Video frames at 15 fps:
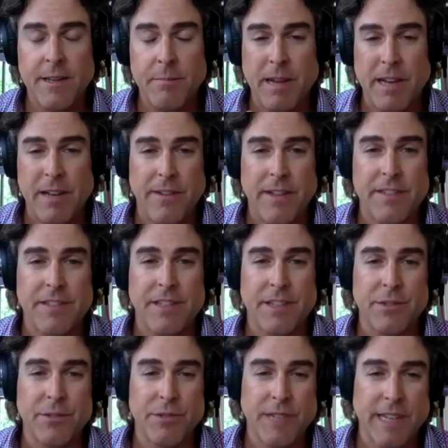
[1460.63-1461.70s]
by investing
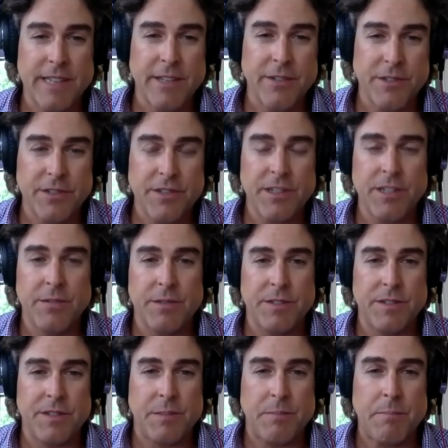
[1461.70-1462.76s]
into an LLC, which
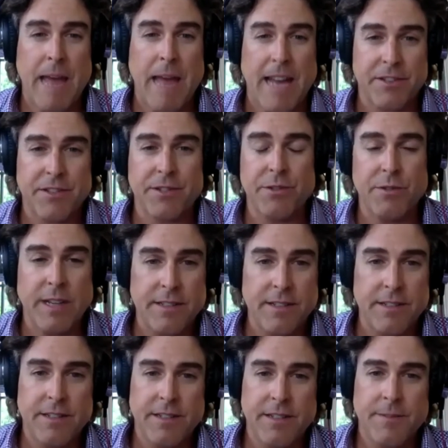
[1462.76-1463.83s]
is a pass through
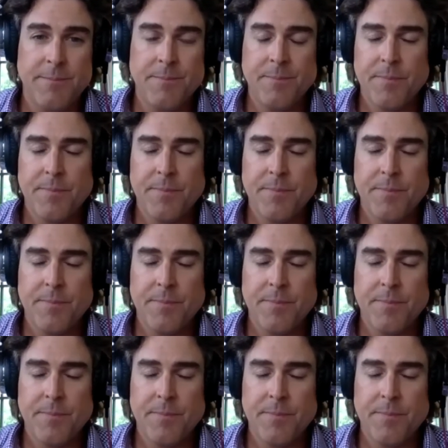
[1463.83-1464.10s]
entity,